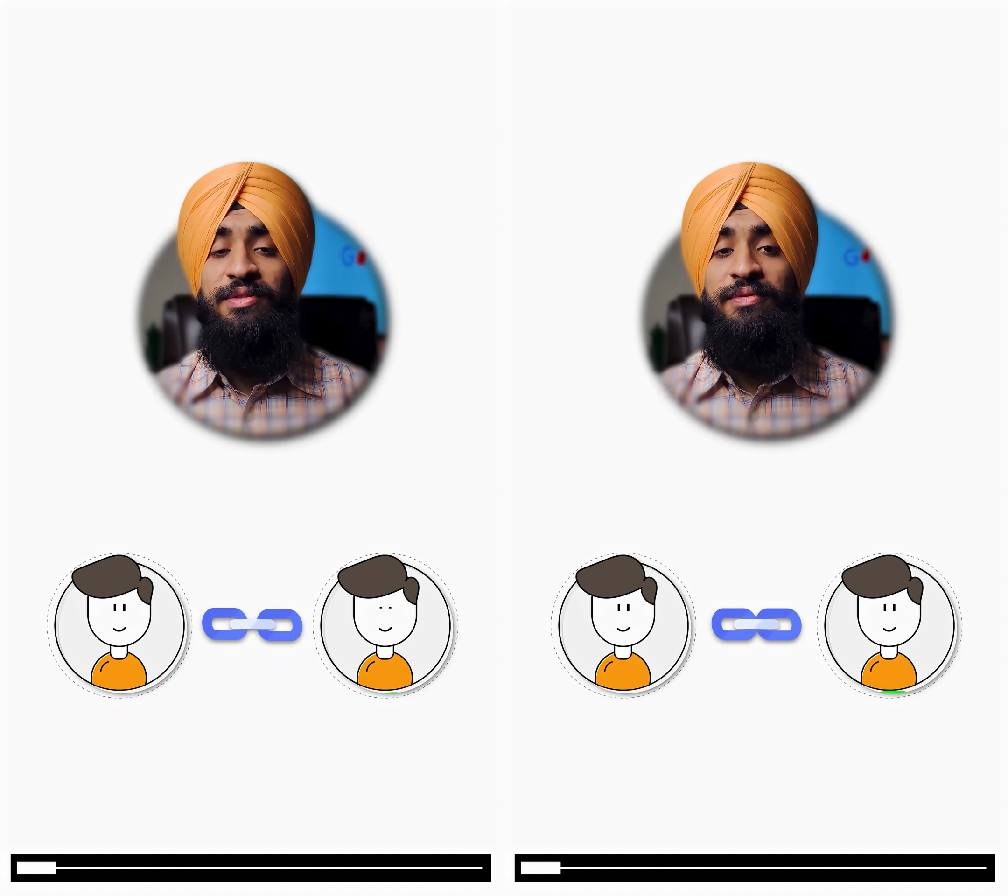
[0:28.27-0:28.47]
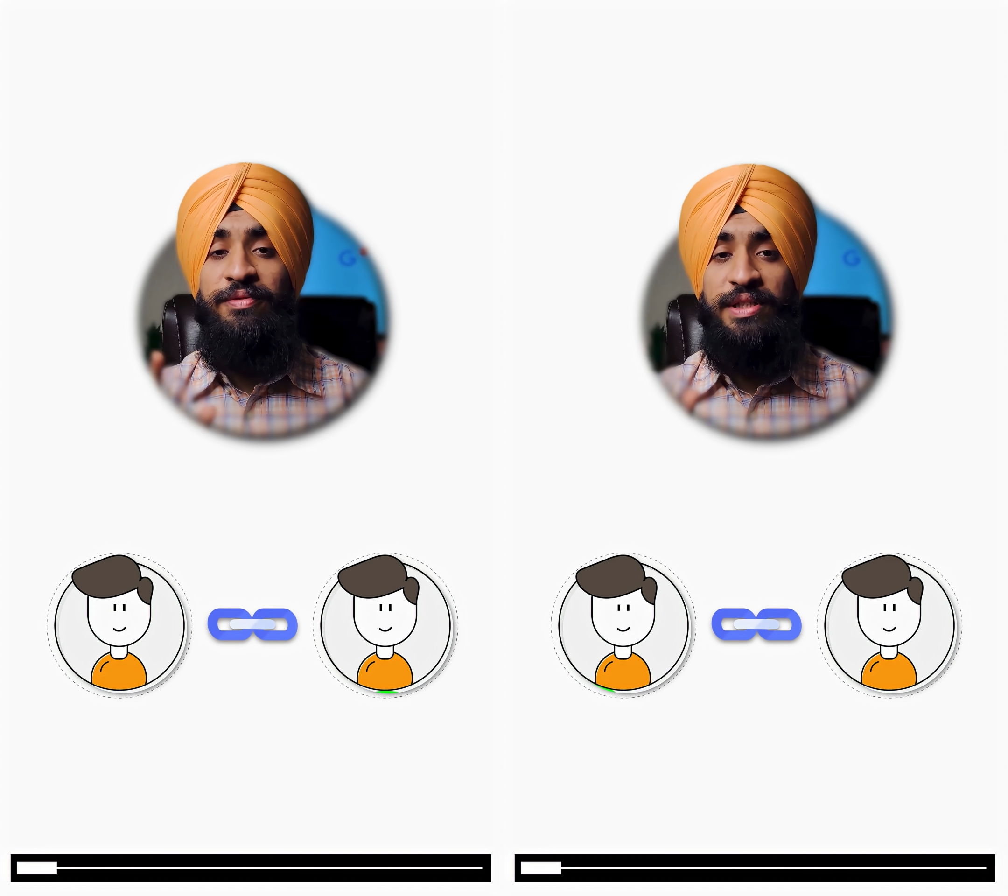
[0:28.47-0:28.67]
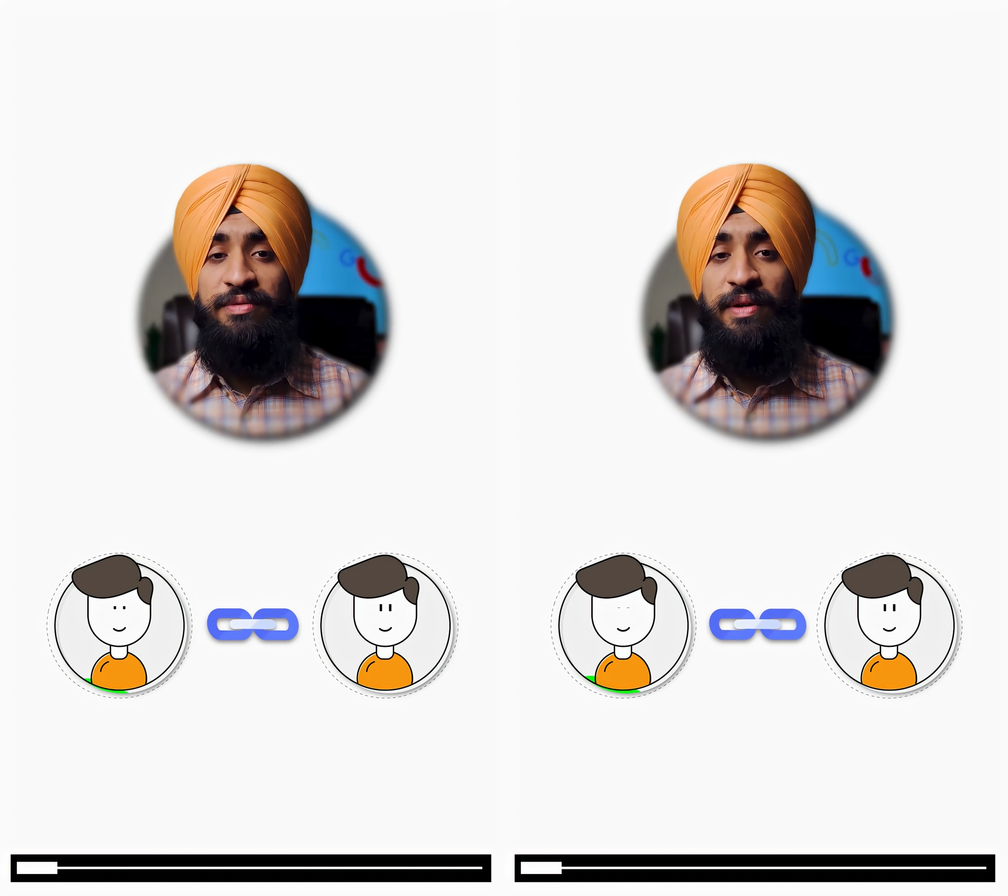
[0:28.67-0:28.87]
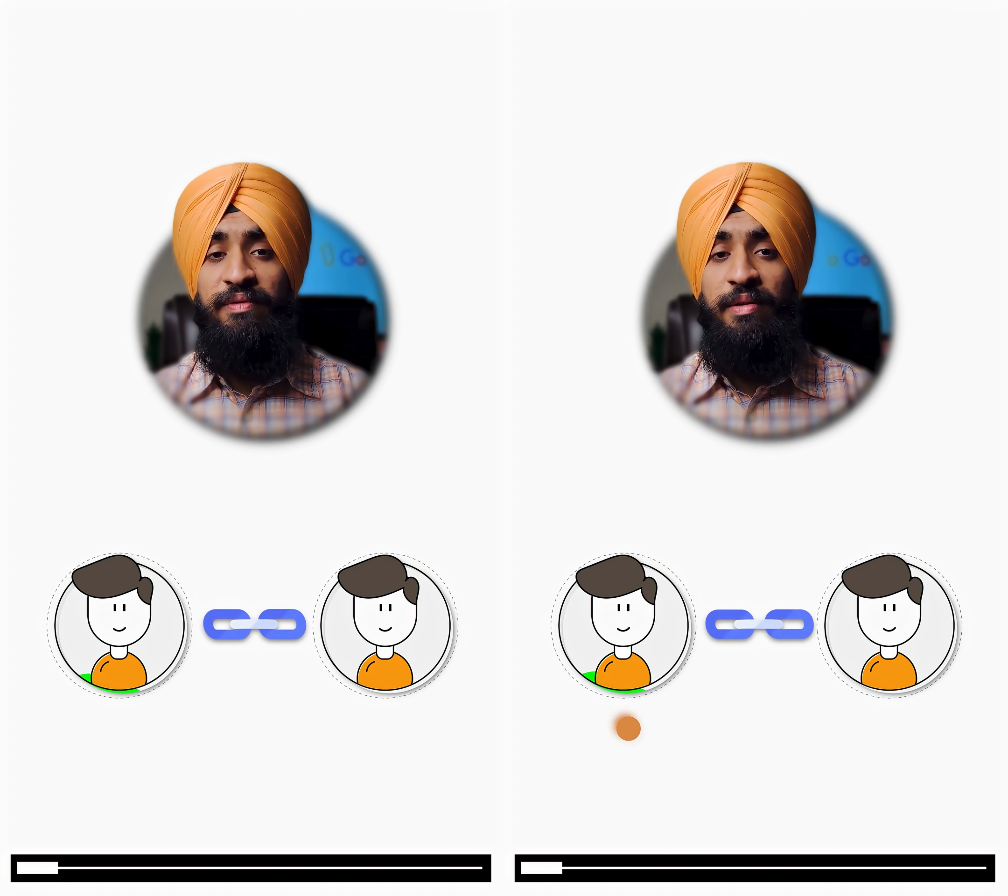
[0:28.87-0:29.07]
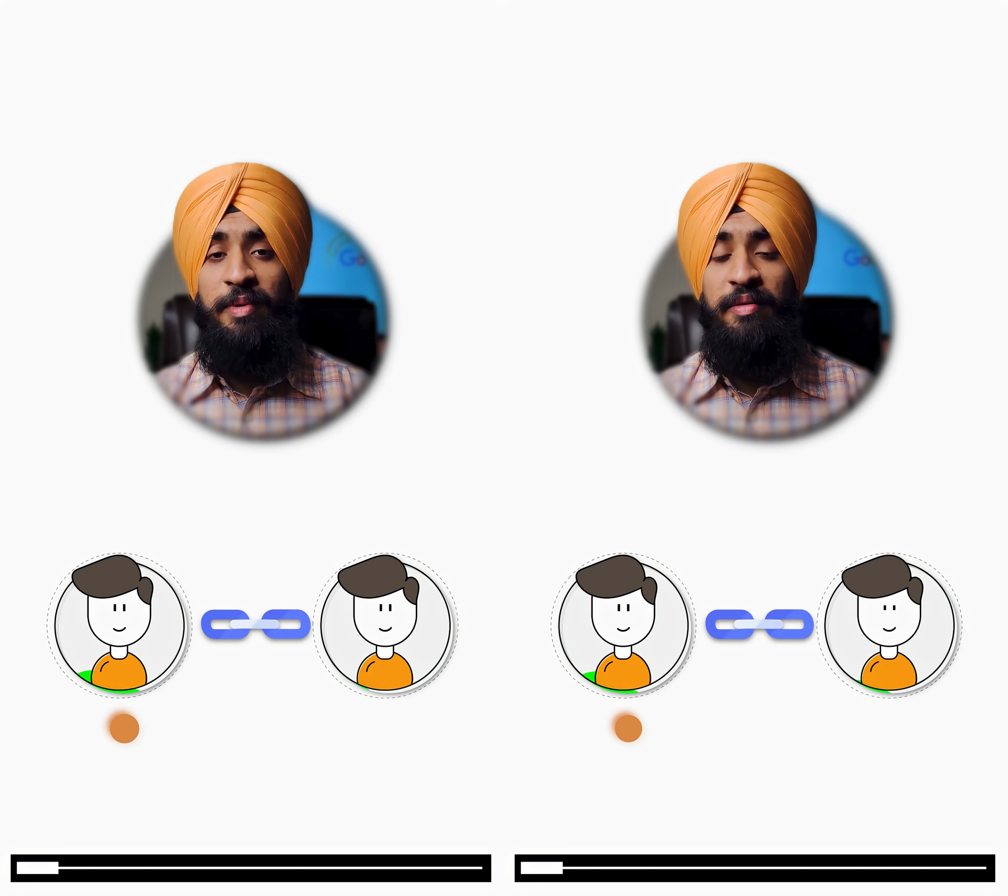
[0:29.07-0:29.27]
First one will
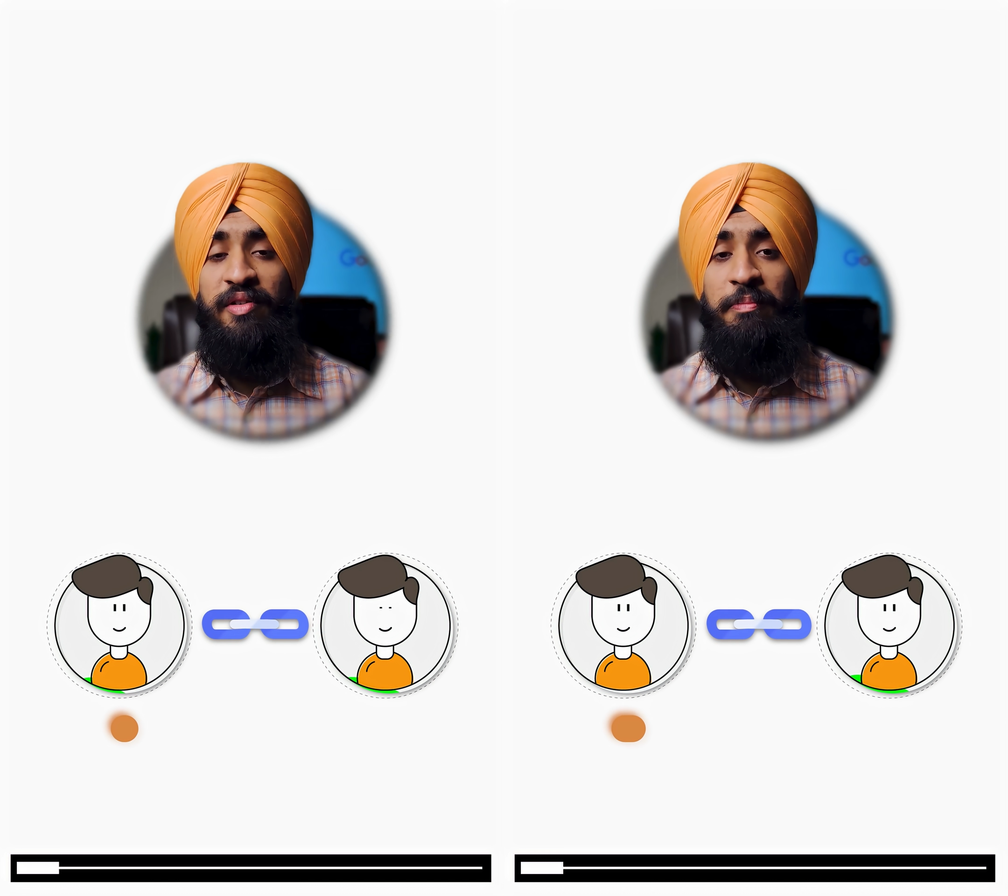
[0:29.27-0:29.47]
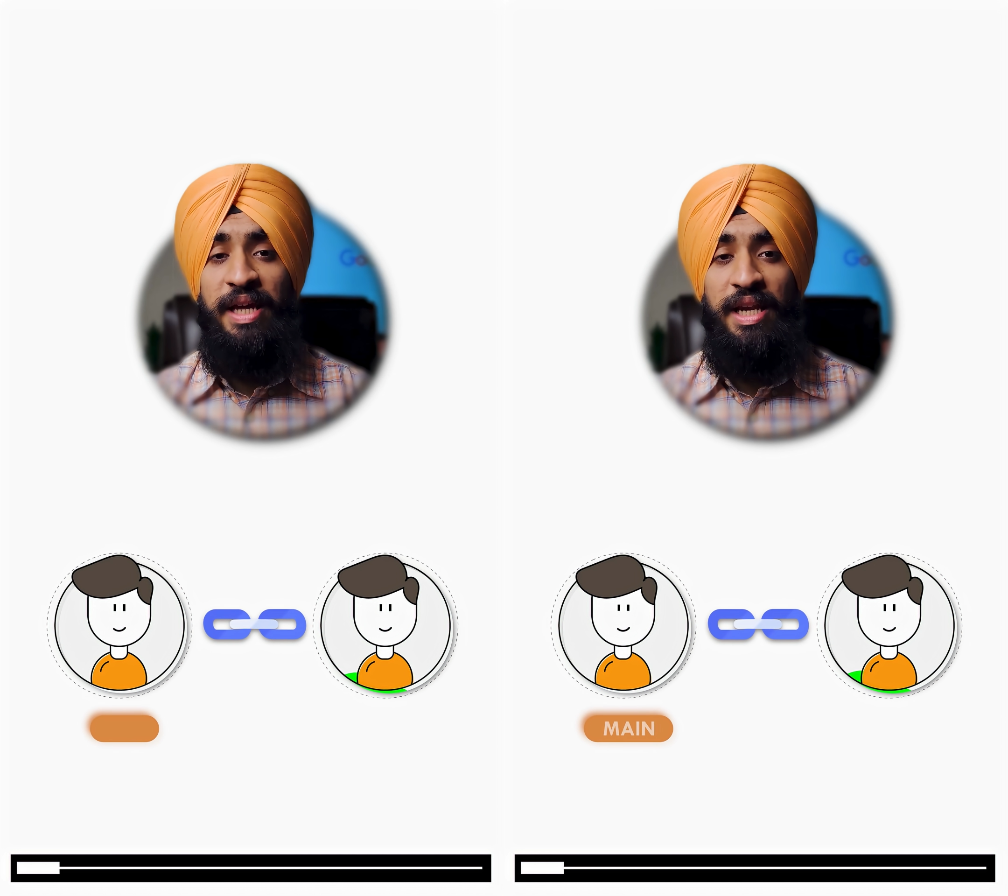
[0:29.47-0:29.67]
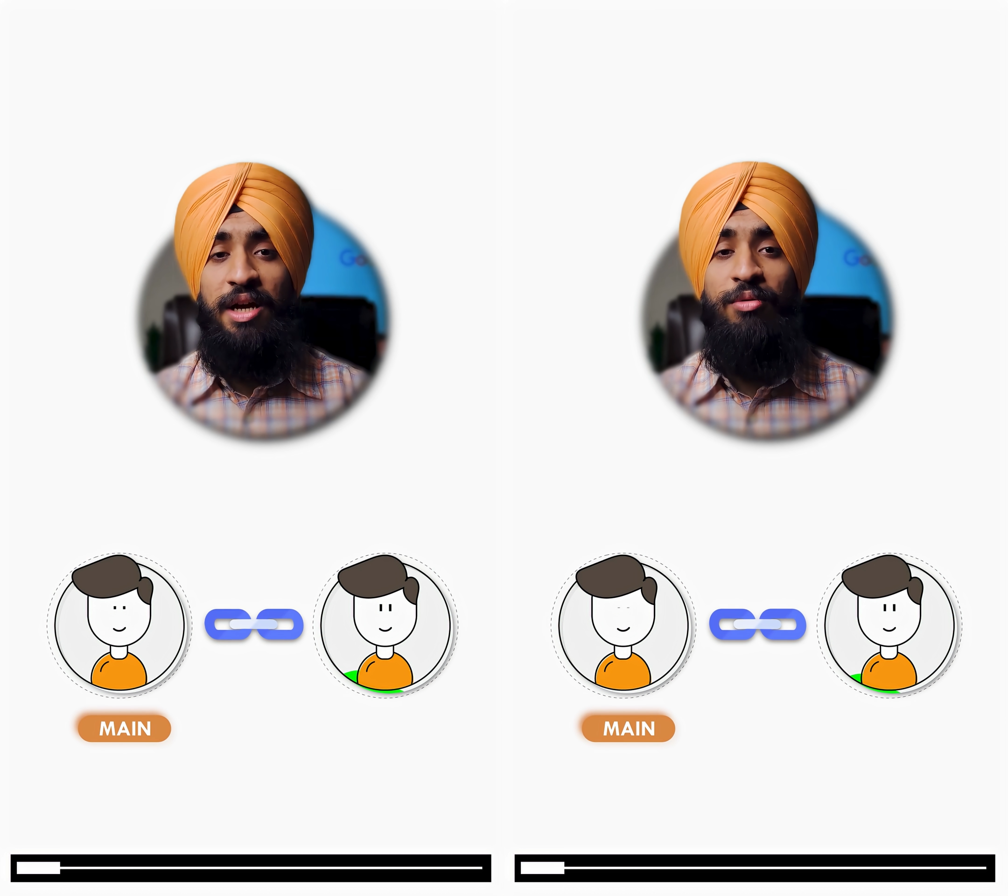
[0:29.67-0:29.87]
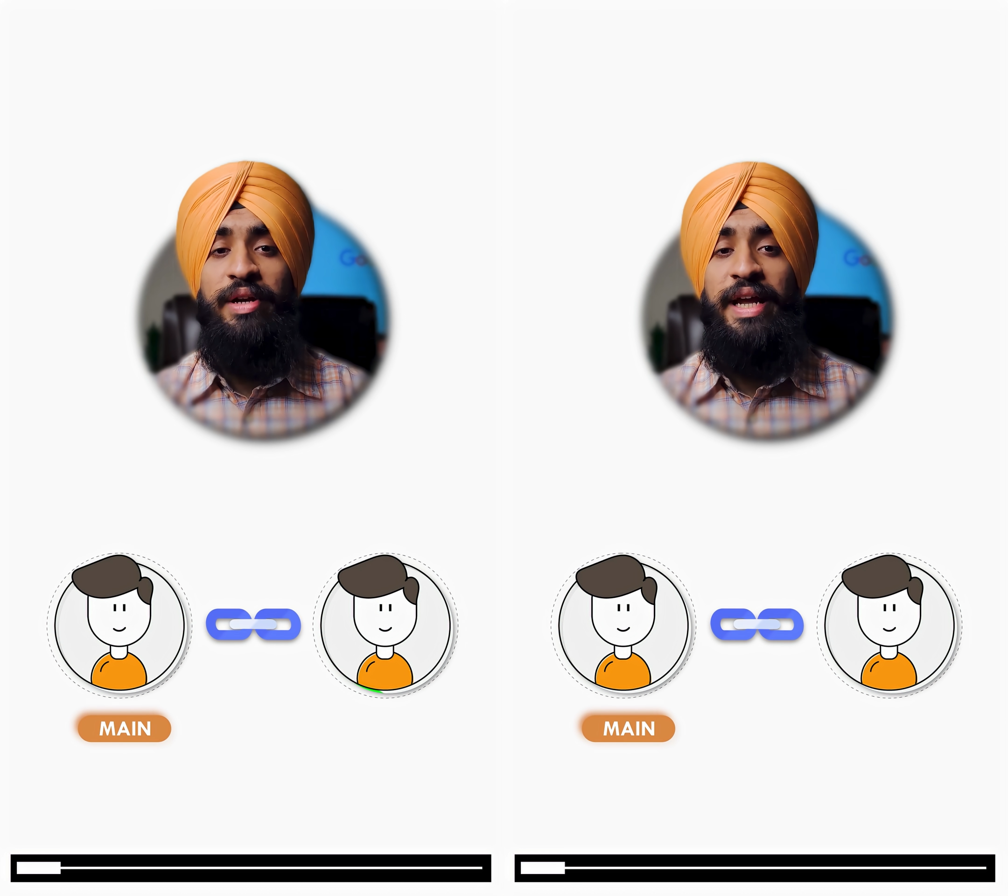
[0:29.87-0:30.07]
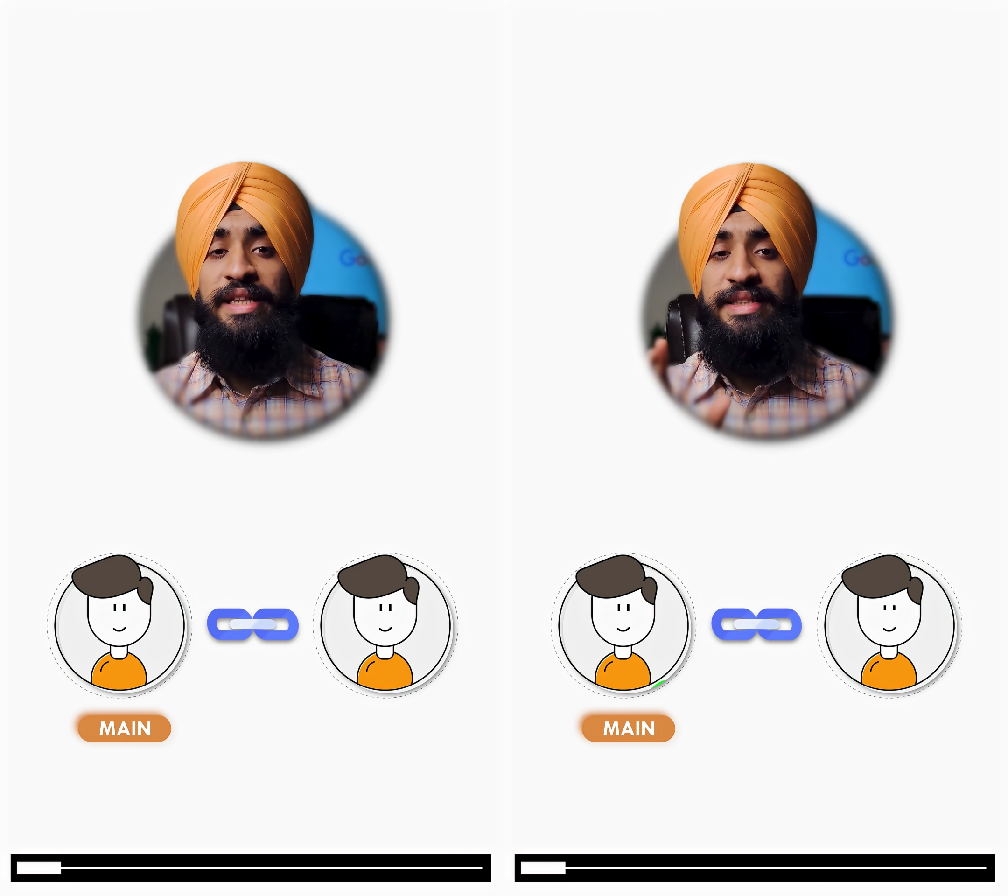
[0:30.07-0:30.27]
be our main account and the